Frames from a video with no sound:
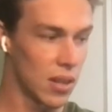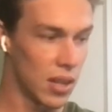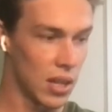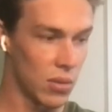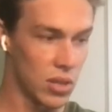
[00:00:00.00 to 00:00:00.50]
I
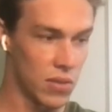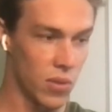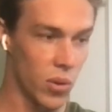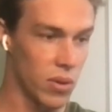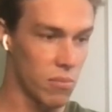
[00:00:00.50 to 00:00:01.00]
think it was his
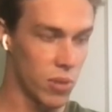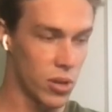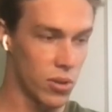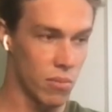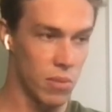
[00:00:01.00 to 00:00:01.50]
fourth. I'm pretty
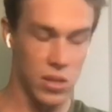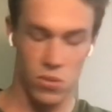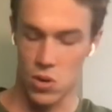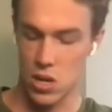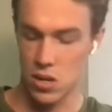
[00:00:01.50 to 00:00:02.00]
sure he
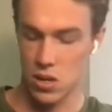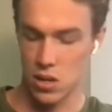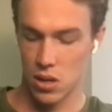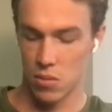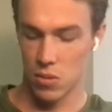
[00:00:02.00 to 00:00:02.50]
missed one
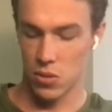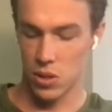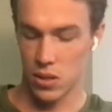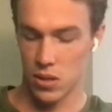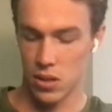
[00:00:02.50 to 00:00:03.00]

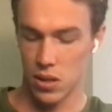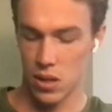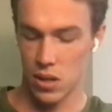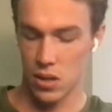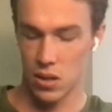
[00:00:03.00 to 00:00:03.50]
between Sydney
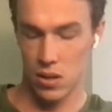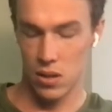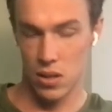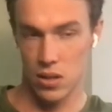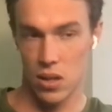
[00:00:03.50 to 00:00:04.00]
and
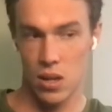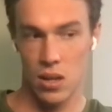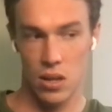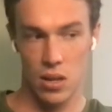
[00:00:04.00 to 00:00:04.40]
this year.